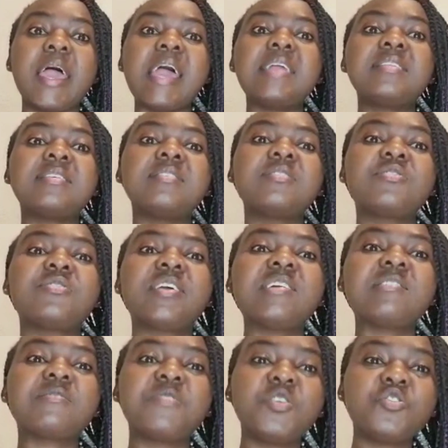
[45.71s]
And in
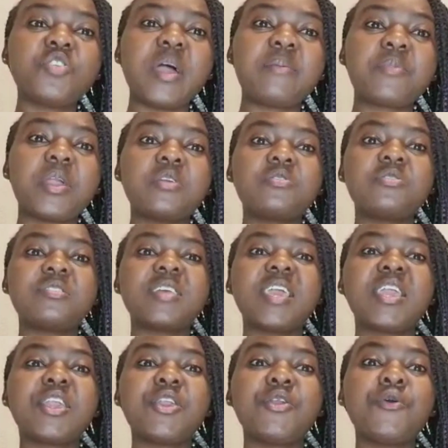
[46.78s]
today's video I'm going to
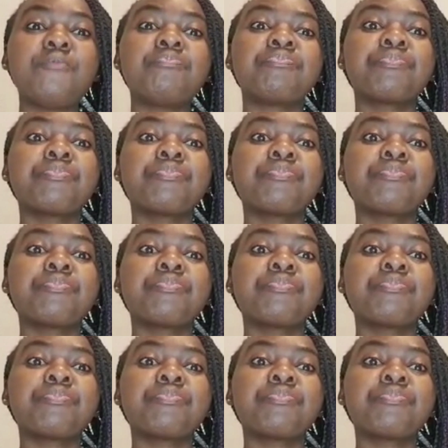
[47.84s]
take you